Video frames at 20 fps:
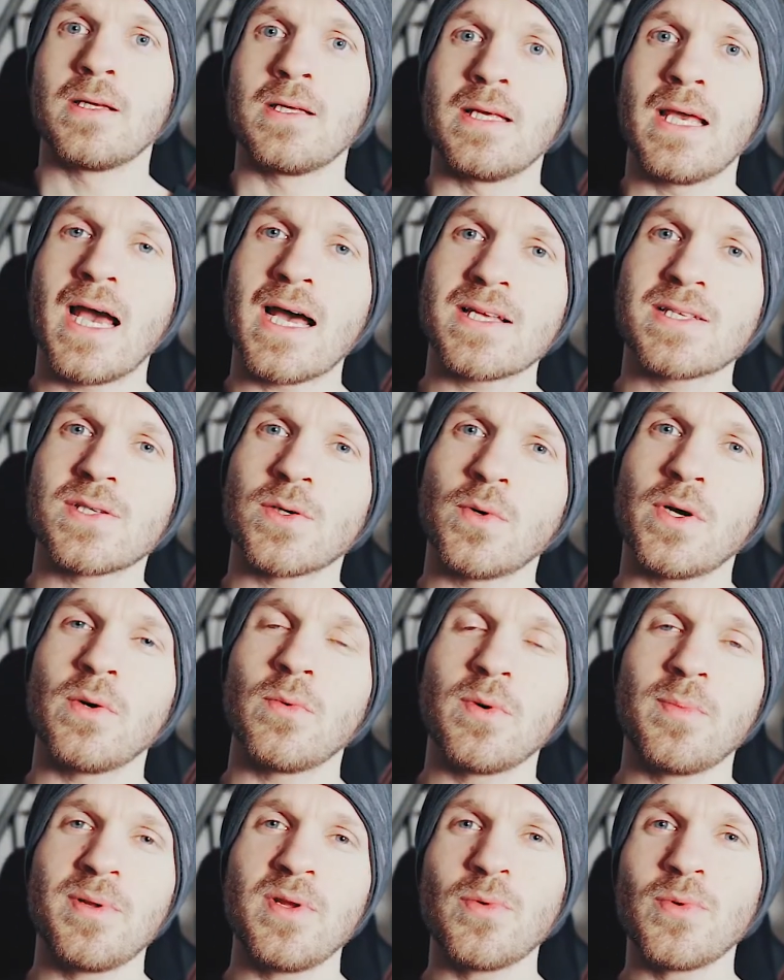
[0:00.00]
Yeah, so it
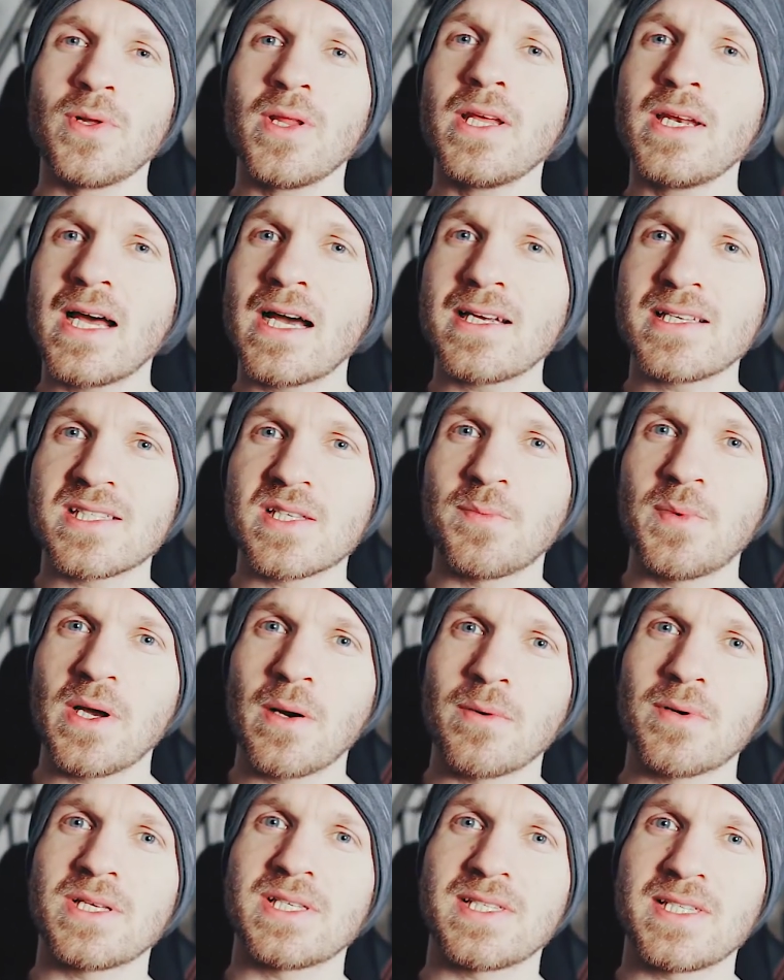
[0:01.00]
would be really nice to be
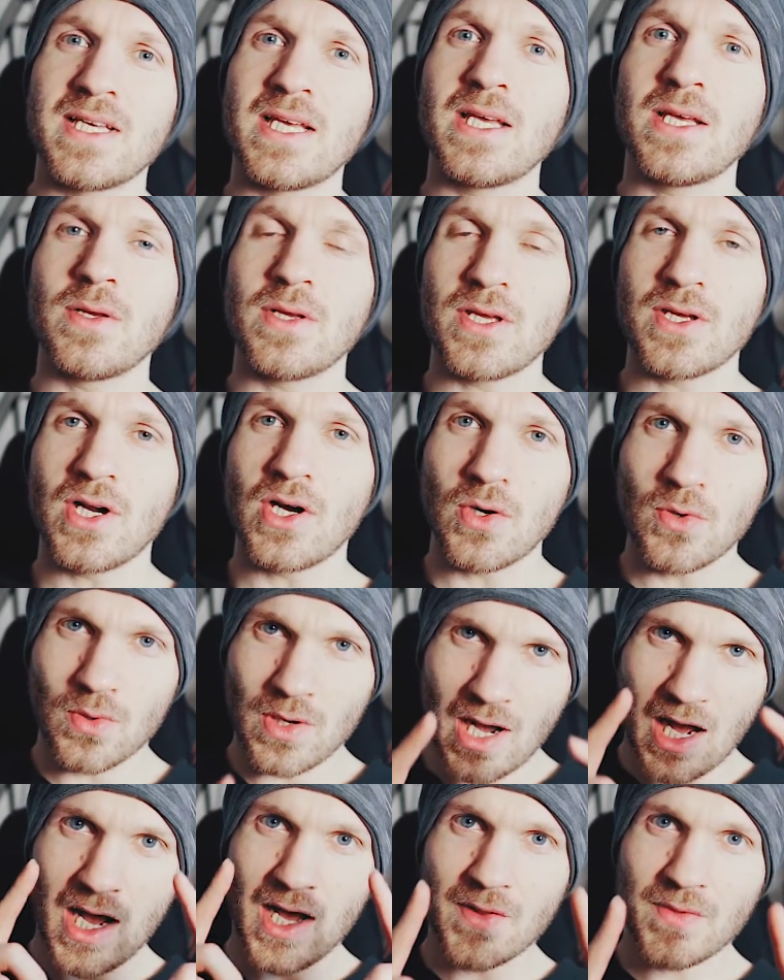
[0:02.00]
able to see,
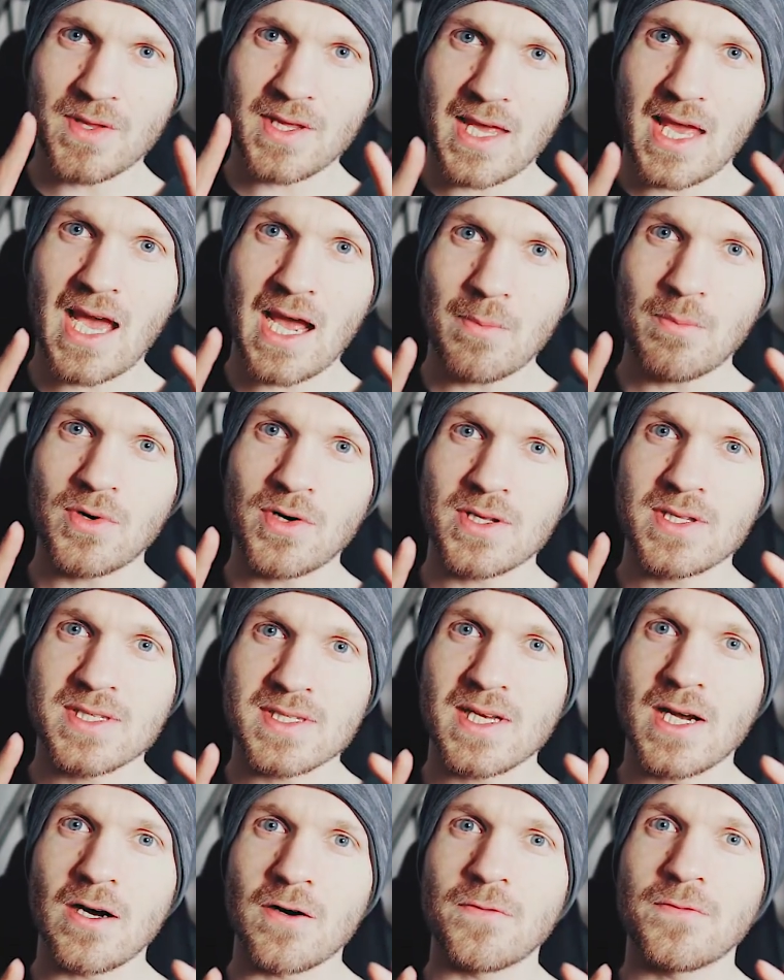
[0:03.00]
on the camera
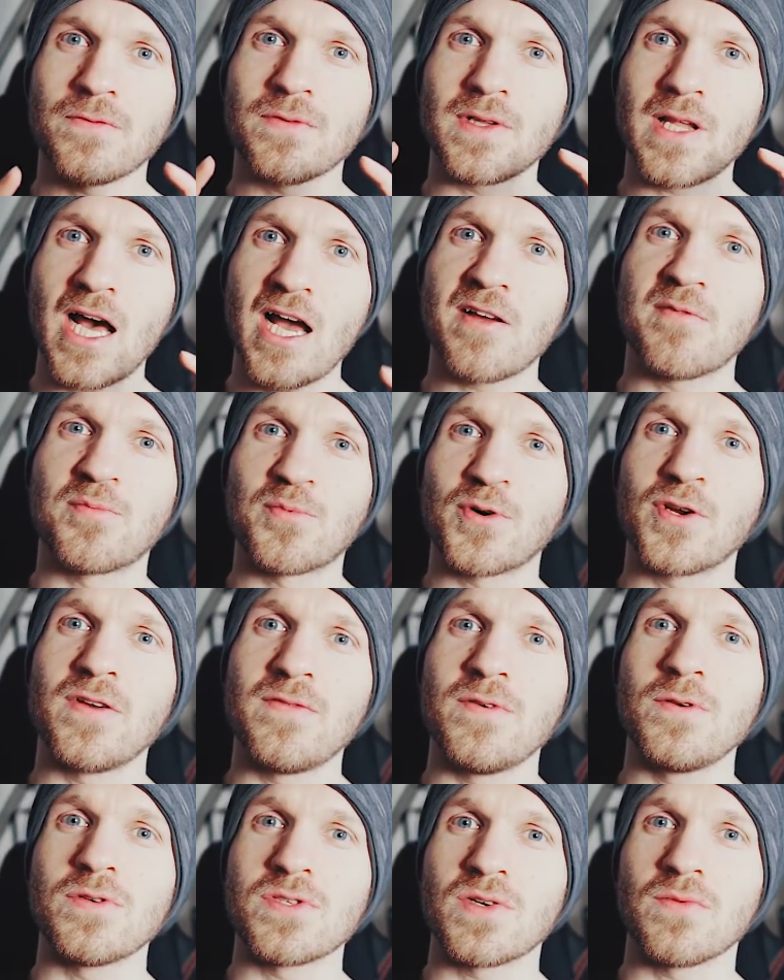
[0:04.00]
itself, live
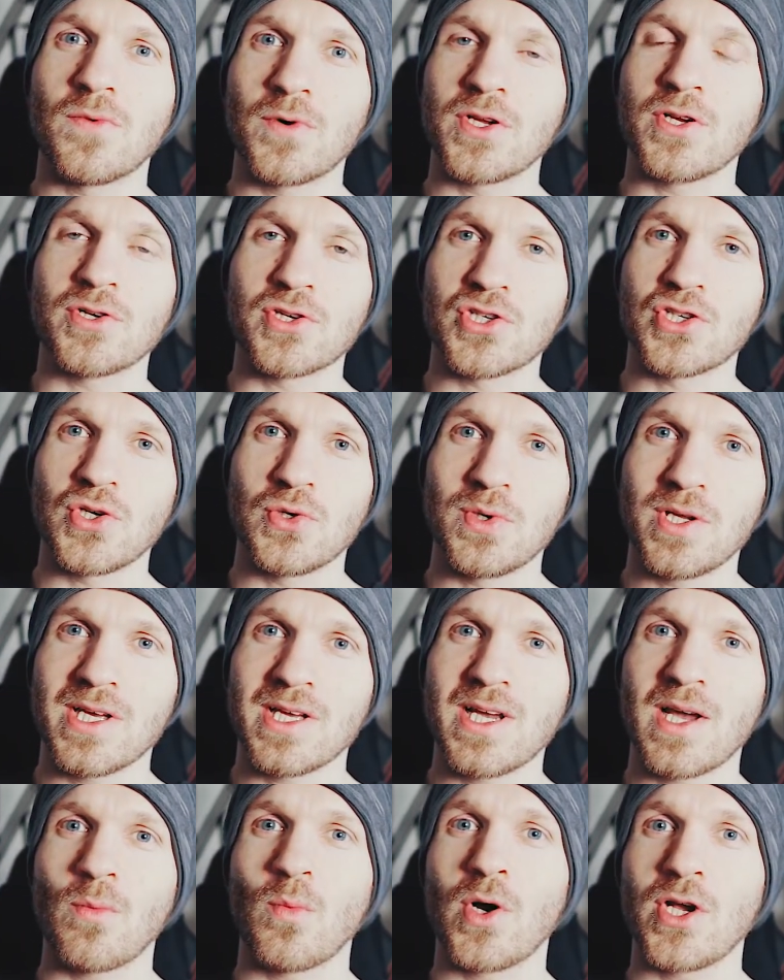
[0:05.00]
previews of what you're
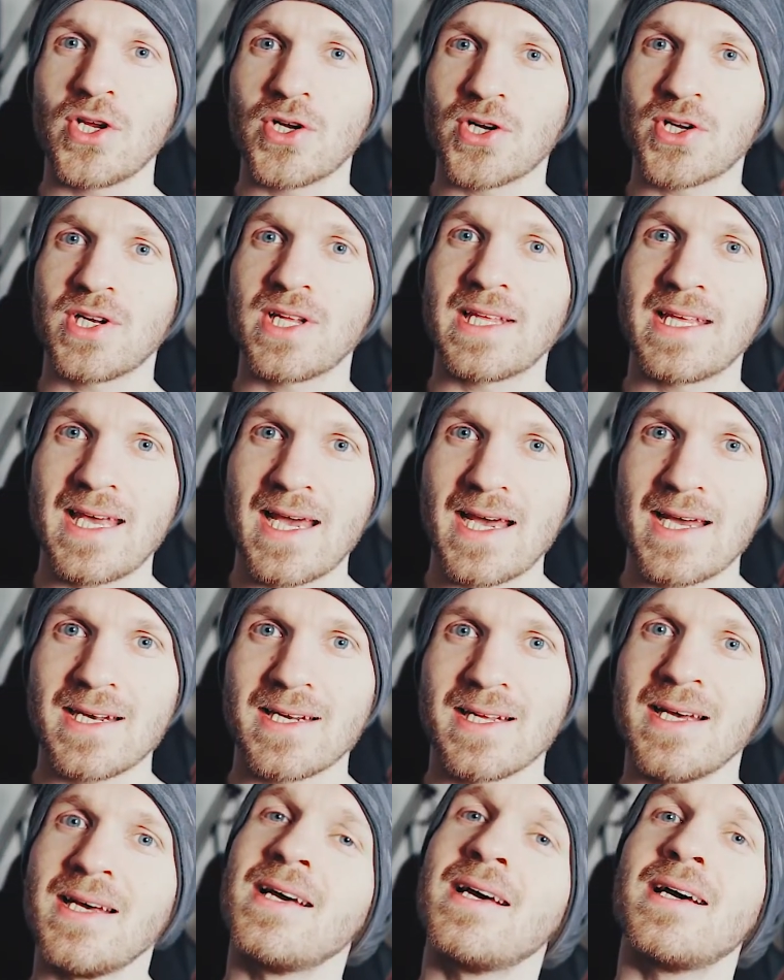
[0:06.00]
shooting and what you're gonna
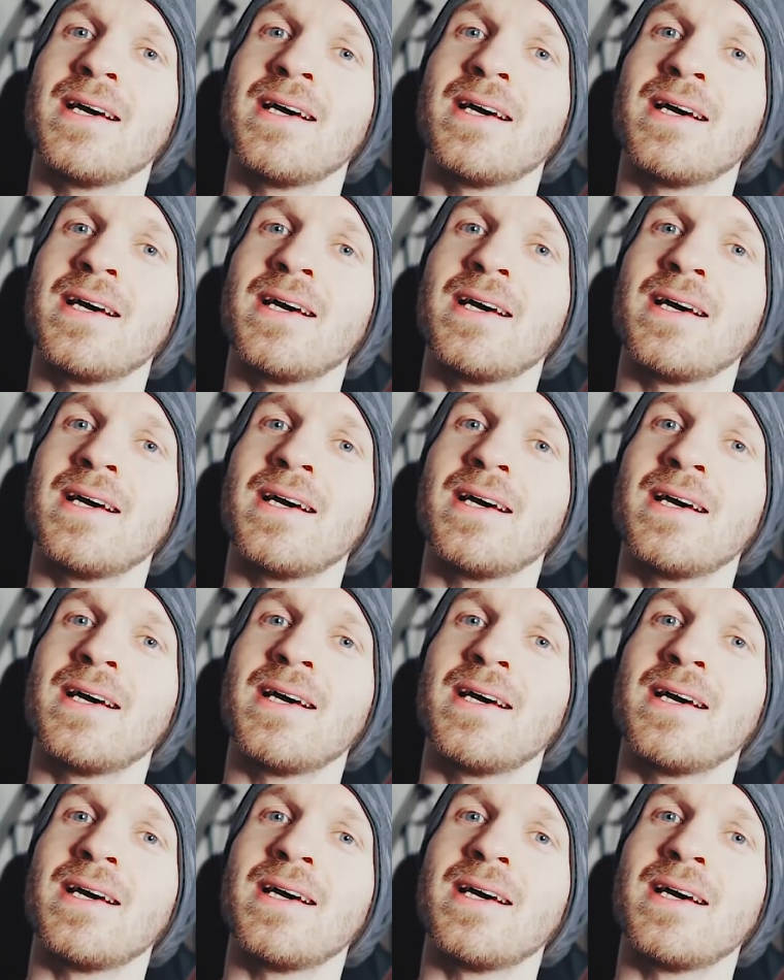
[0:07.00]
get.